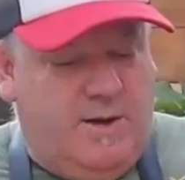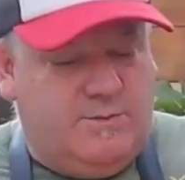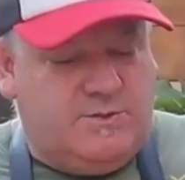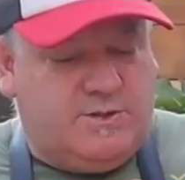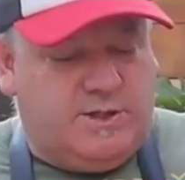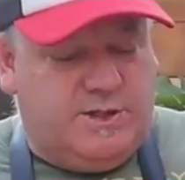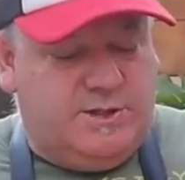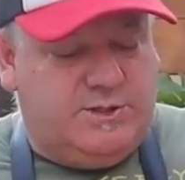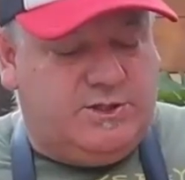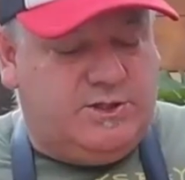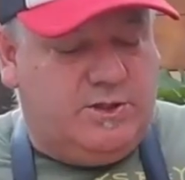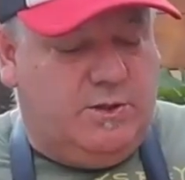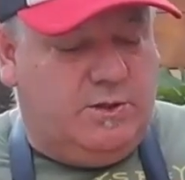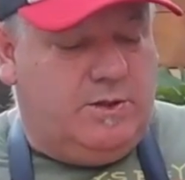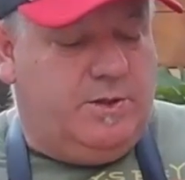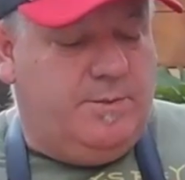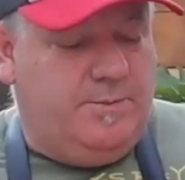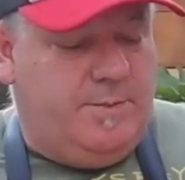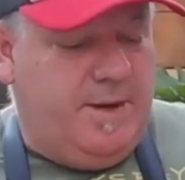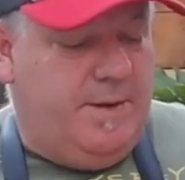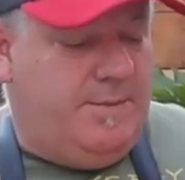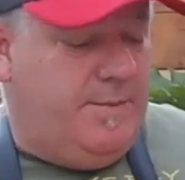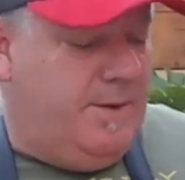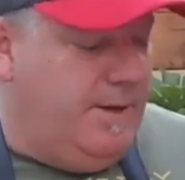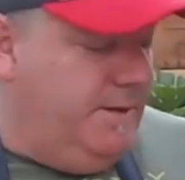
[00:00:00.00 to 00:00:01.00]
I'm just going to salt and
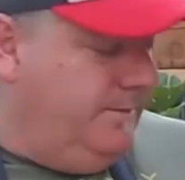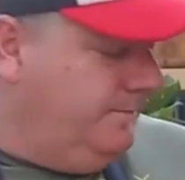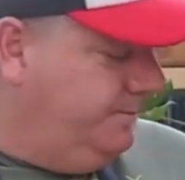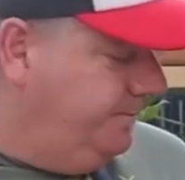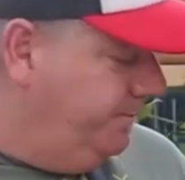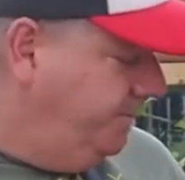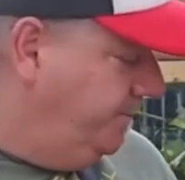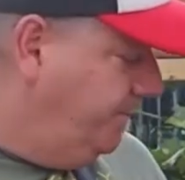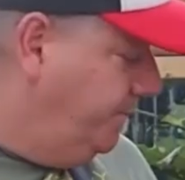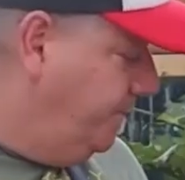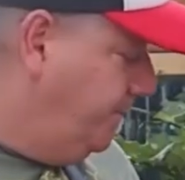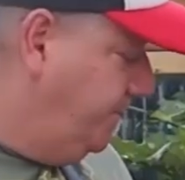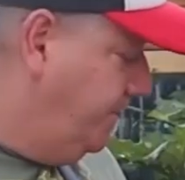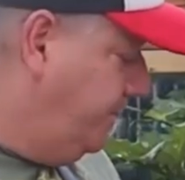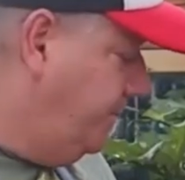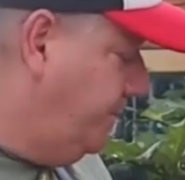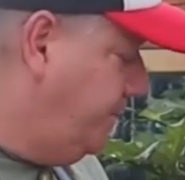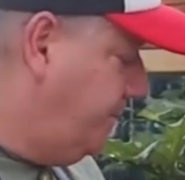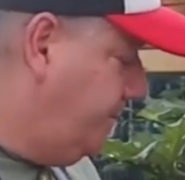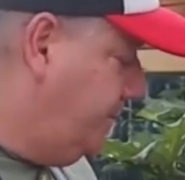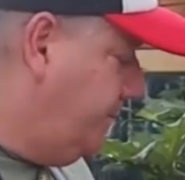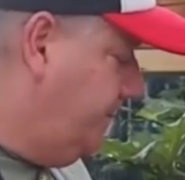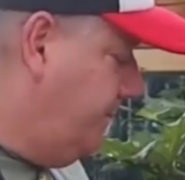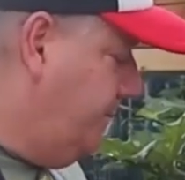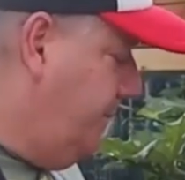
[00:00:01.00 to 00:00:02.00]
pepper.
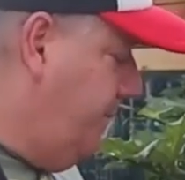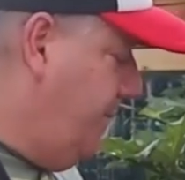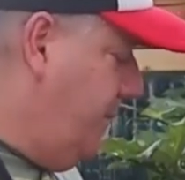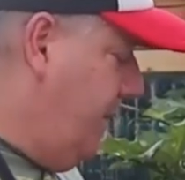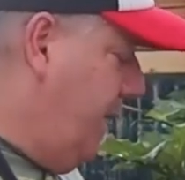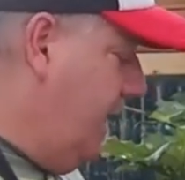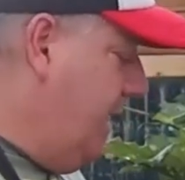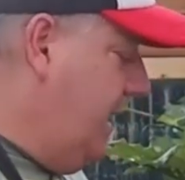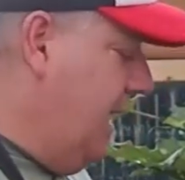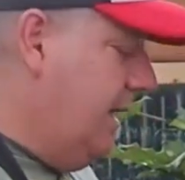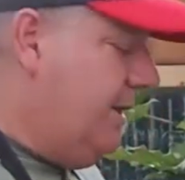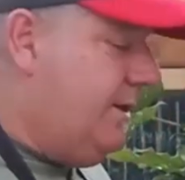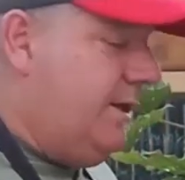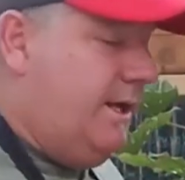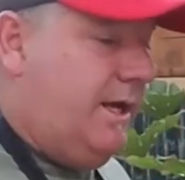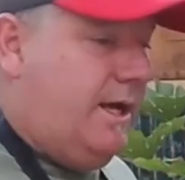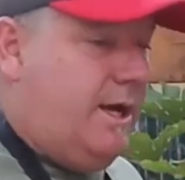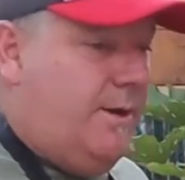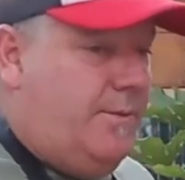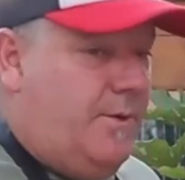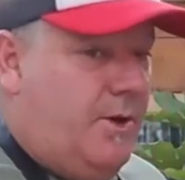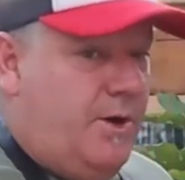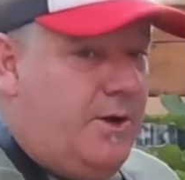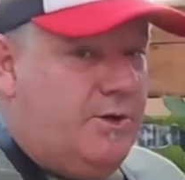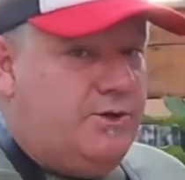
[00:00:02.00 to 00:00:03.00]
Get the
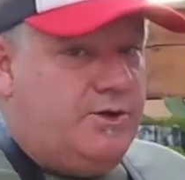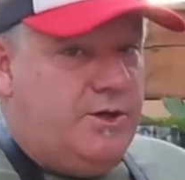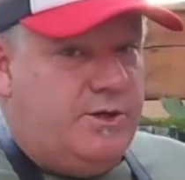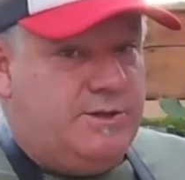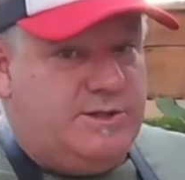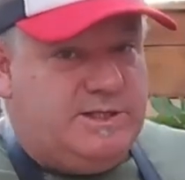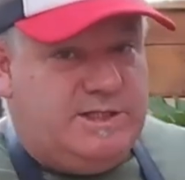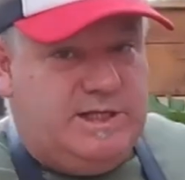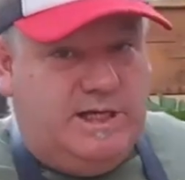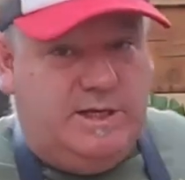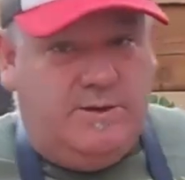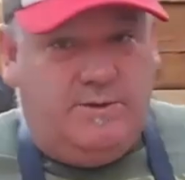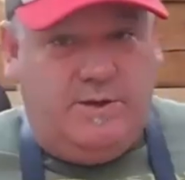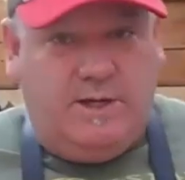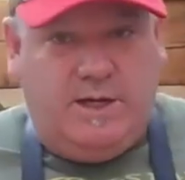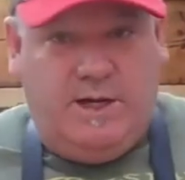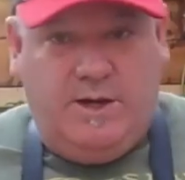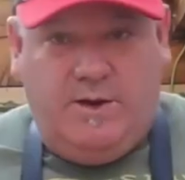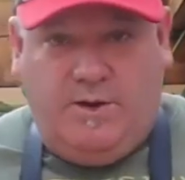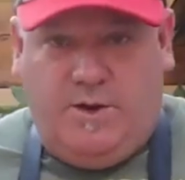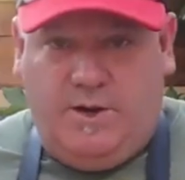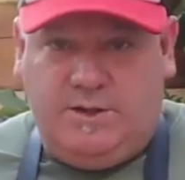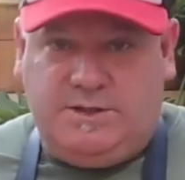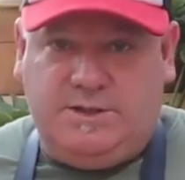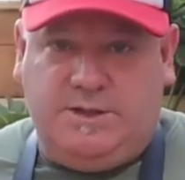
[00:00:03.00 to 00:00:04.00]
Kamado Joe
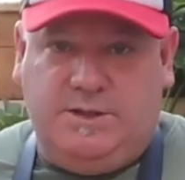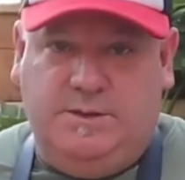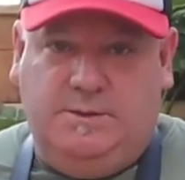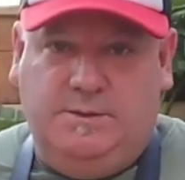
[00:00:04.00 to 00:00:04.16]
searingly hot,